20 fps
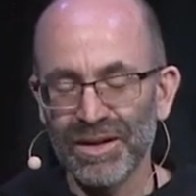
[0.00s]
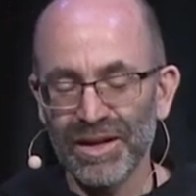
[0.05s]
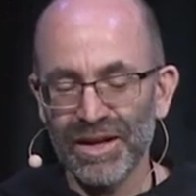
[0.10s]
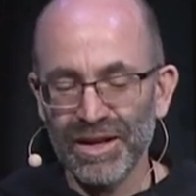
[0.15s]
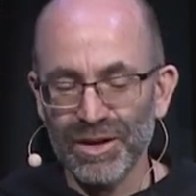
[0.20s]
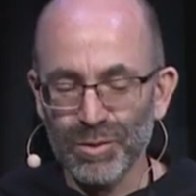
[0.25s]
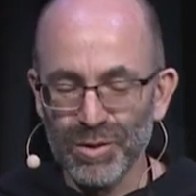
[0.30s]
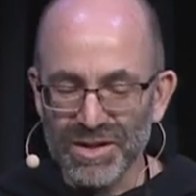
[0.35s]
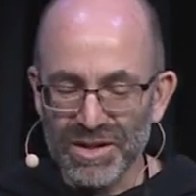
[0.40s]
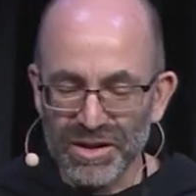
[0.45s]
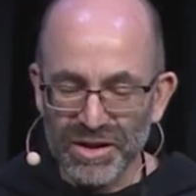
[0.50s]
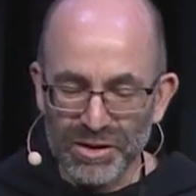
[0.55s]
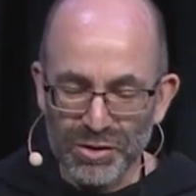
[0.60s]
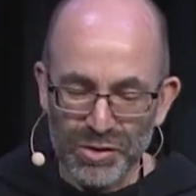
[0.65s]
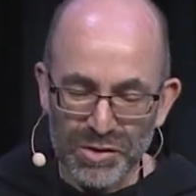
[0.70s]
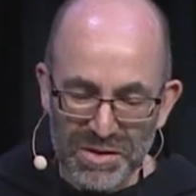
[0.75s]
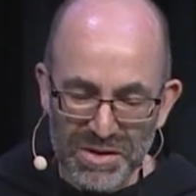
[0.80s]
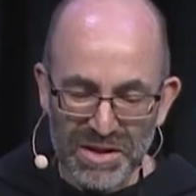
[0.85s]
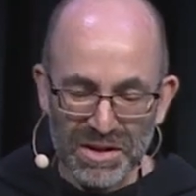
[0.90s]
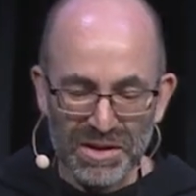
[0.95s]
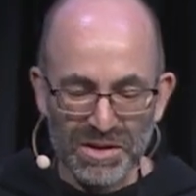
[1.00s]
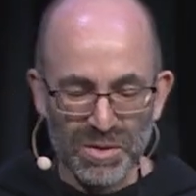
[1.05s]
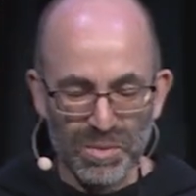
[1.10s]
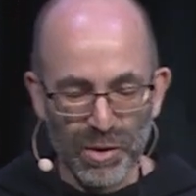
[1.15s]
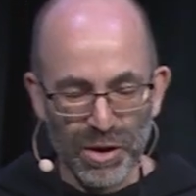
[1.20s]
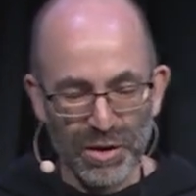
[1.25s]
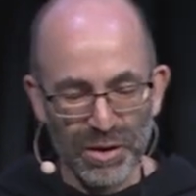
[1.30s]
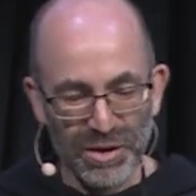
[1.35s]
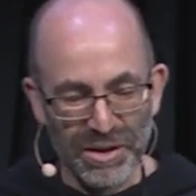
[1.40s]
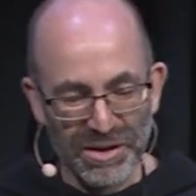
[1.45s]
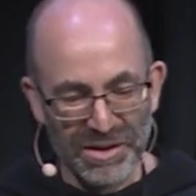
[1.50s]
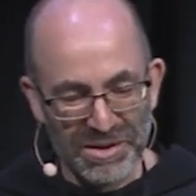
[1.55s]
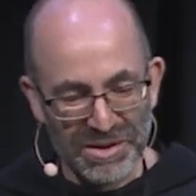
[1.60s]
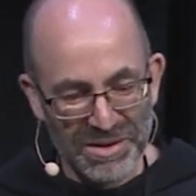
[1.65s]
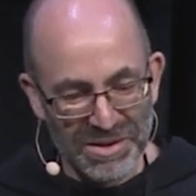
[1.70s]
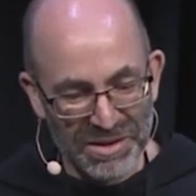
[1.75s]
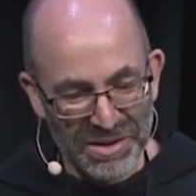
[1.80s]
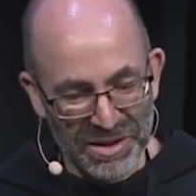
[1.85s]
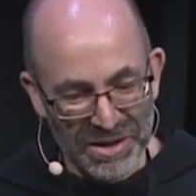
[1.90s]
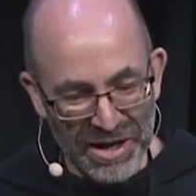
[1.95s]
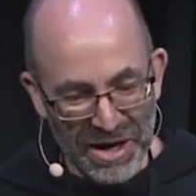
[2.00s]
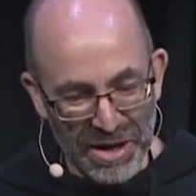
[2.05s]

And it was an interesting experience in